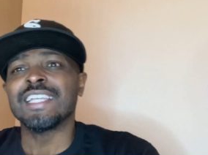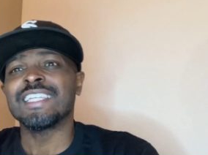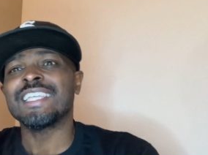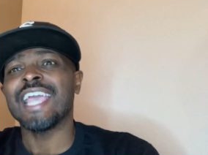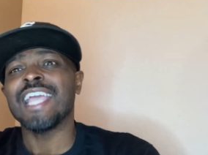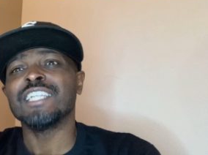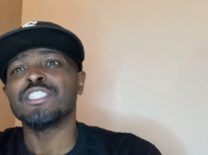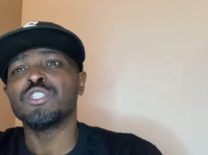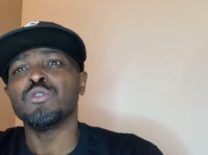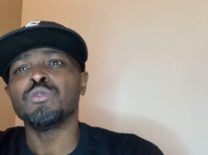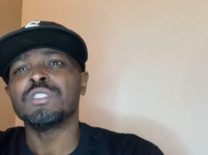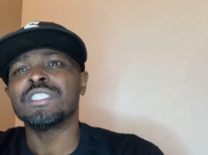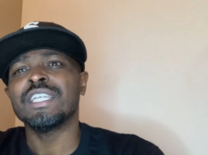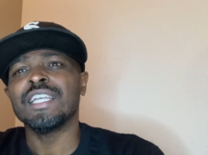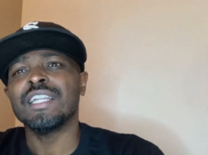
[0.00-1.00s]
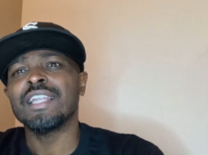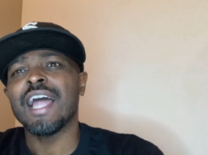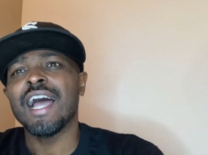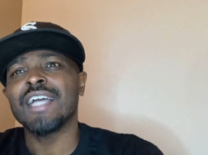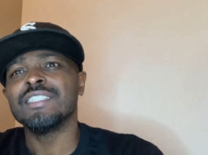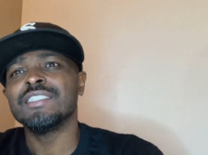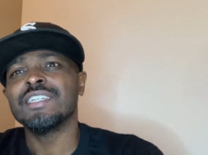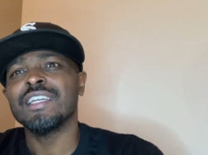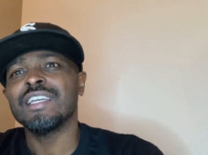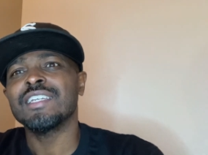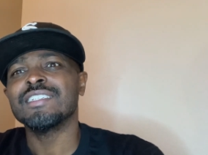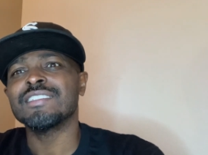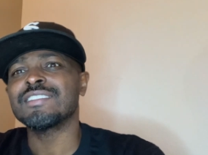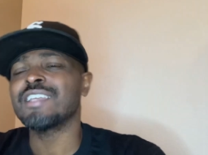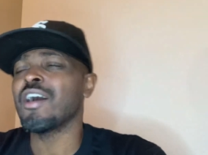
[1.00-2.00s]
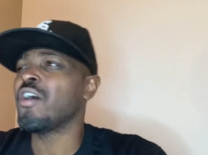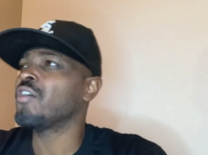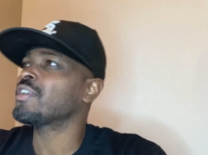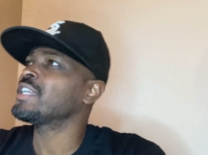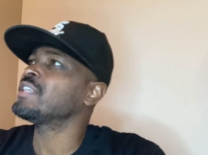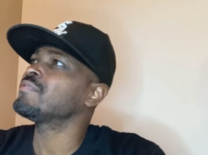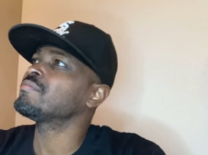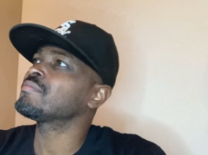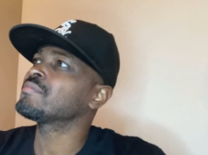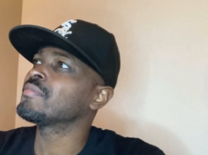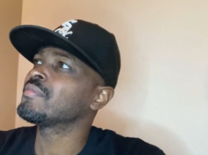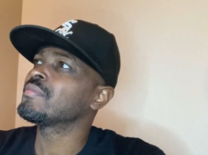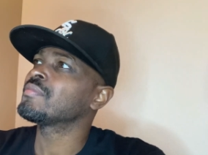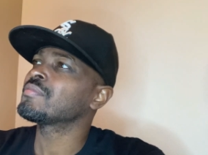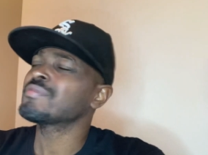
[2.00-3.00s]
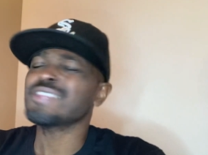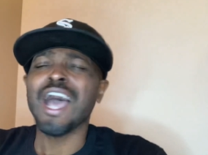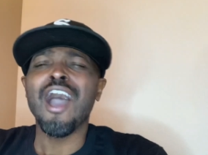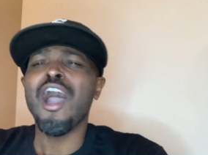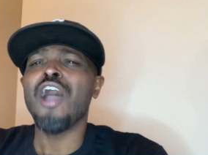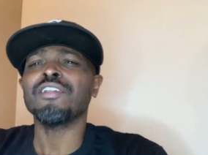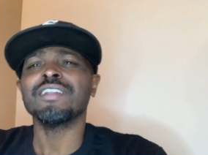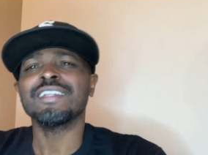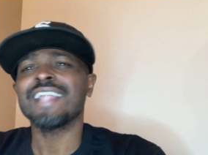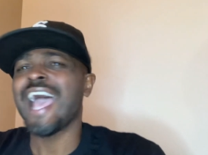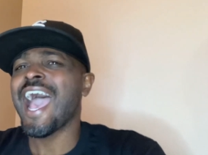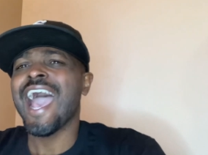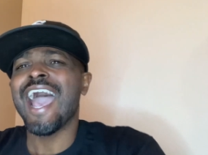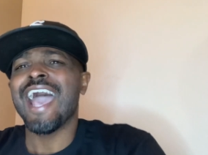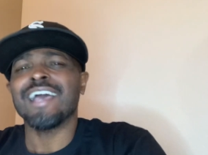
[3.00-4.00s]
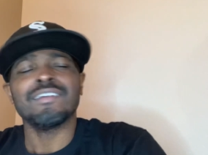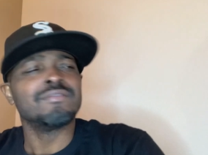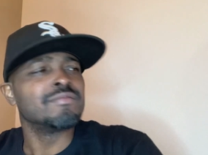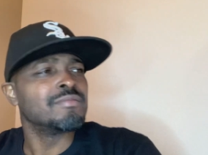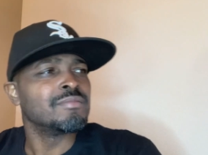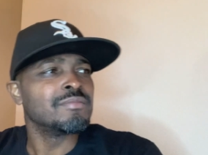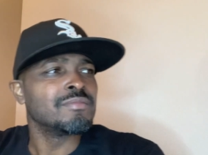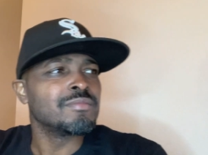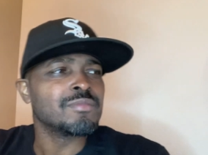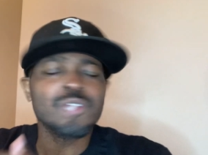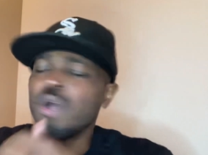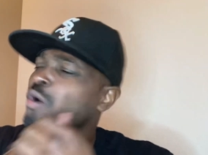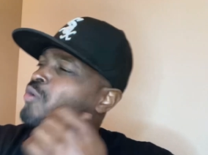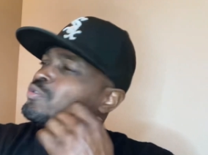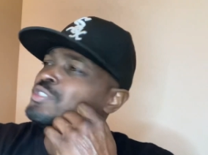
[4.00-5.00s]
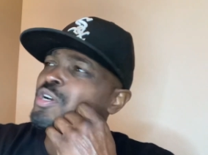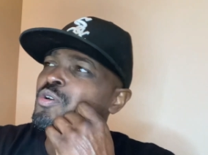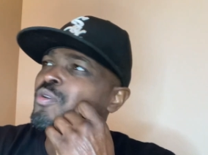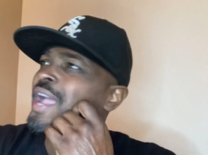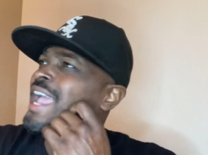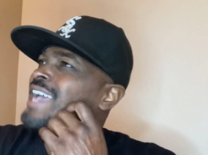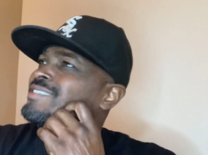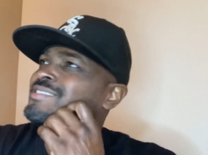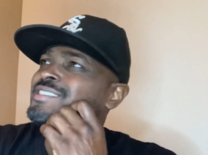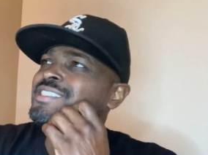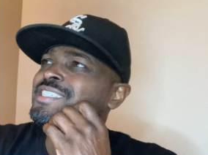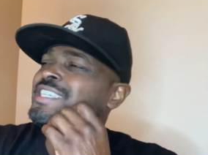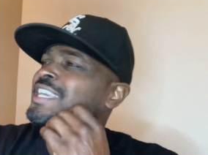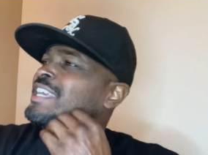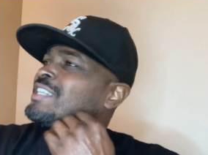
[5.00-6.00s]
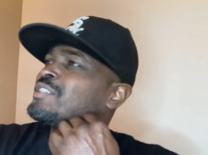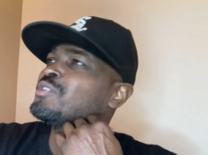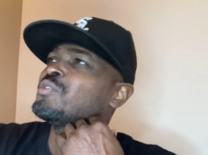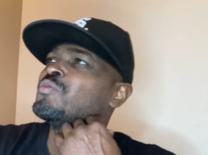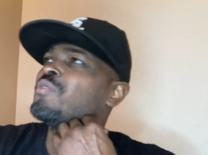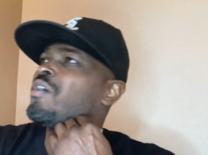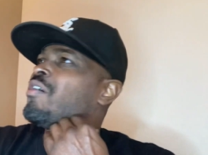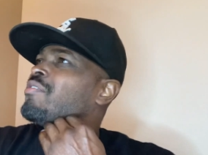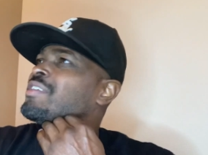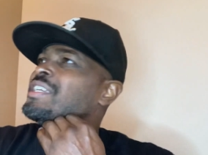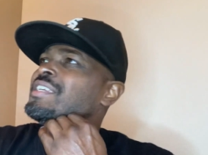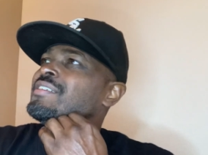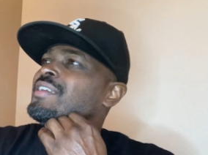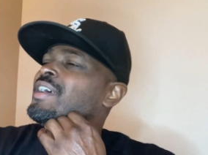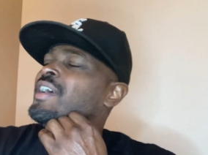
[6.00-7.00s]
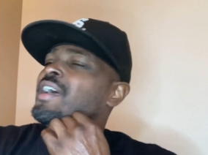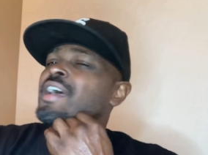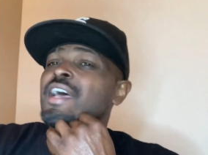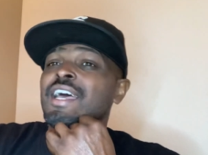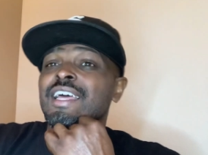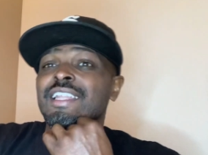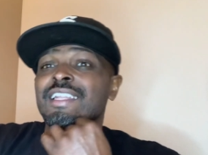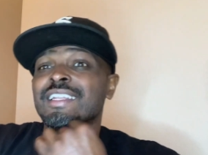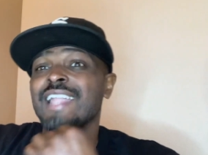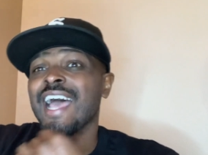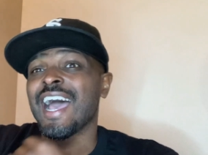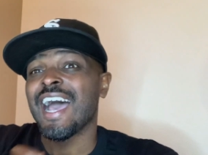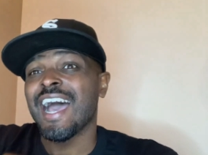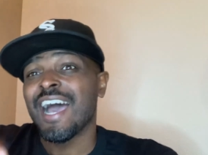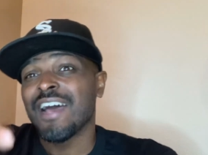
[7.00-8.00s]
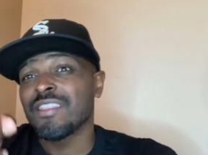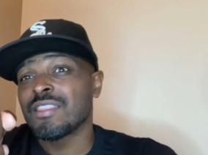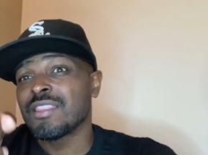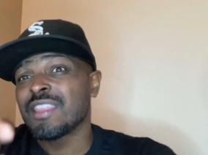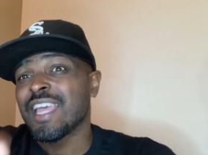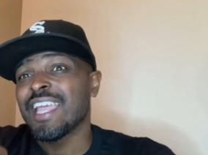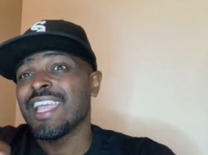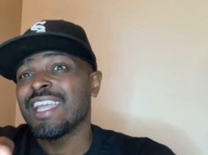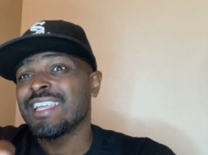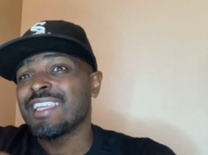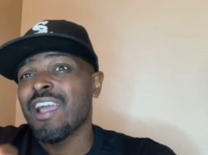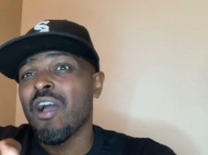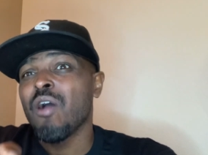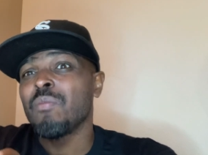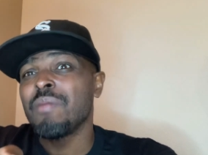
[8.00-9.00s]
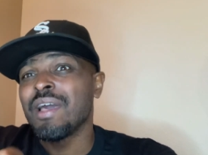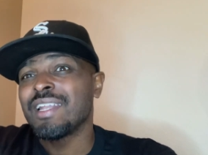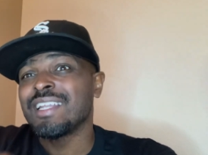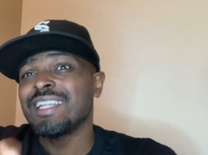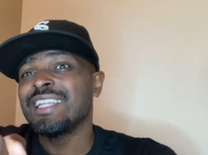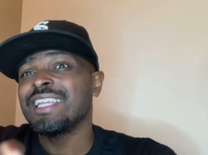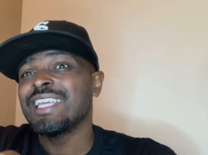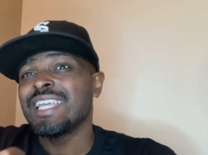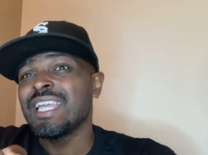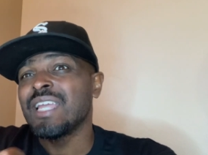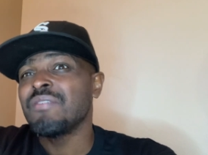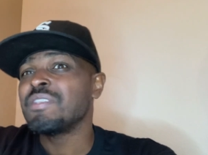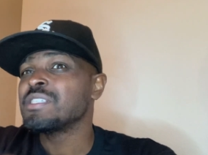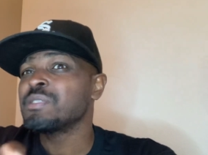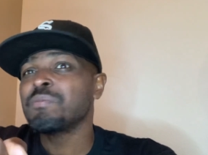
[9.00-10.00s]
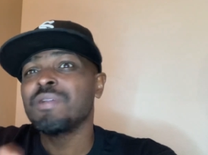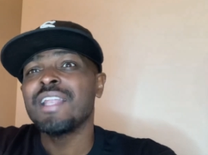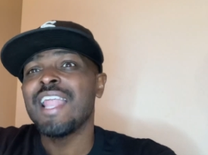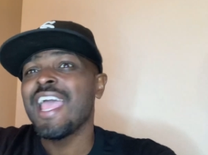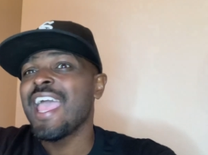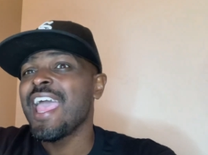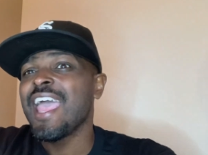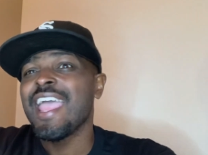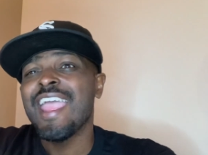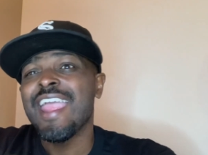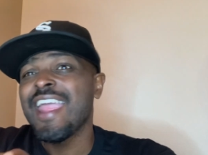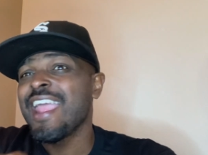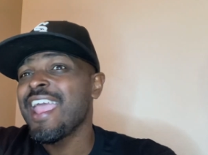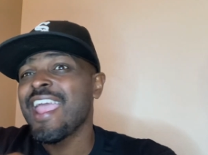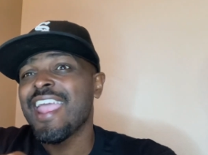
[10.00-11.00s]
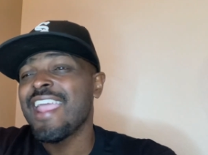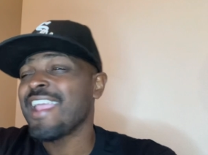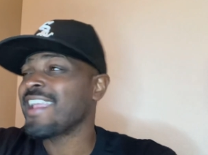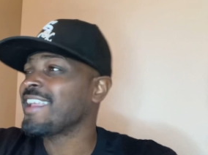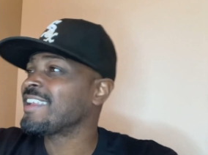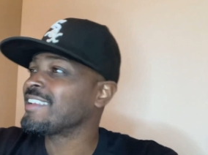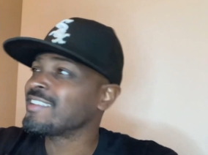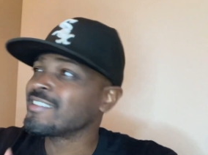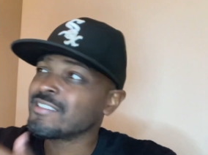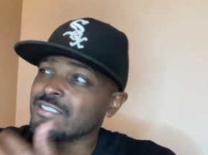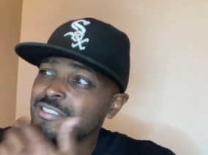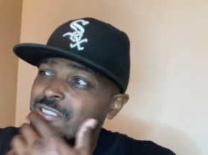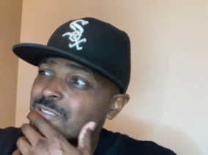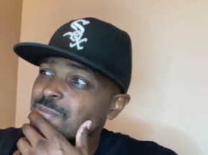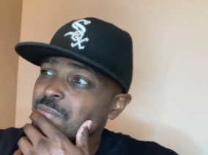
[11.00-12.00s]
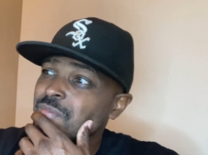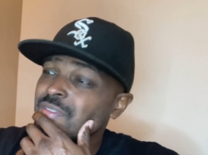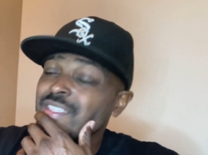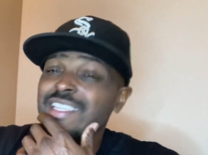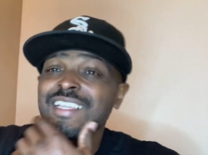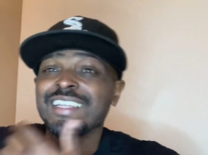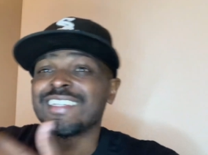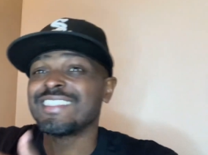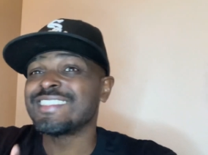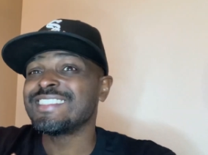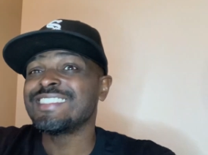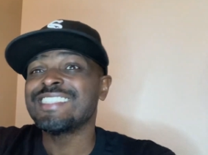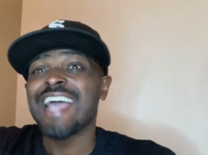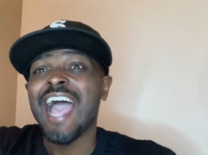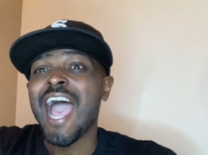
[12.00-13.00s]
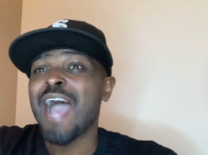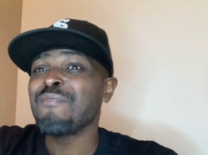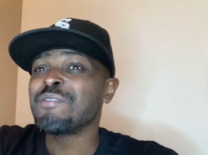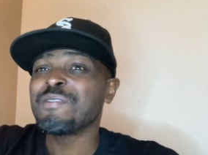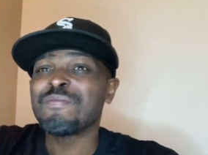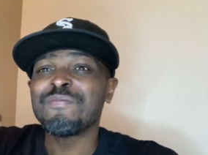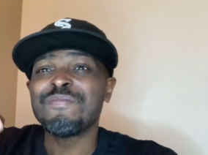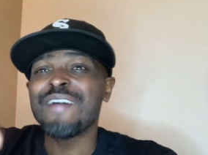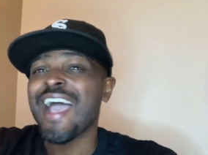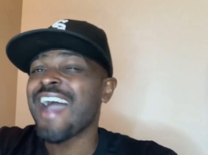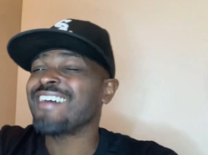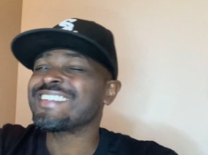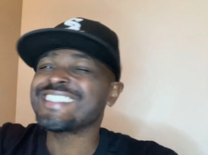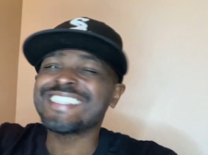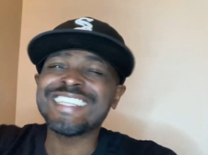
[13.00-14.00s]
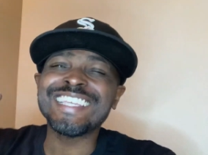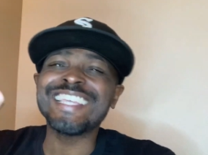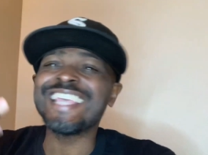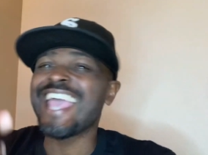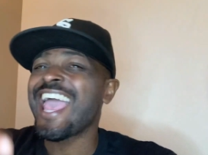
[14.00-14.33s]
Can't you see logic is talking? Thought I told your ass to get to walking. Now I think y'all better leave this place. Cause I'm about to catch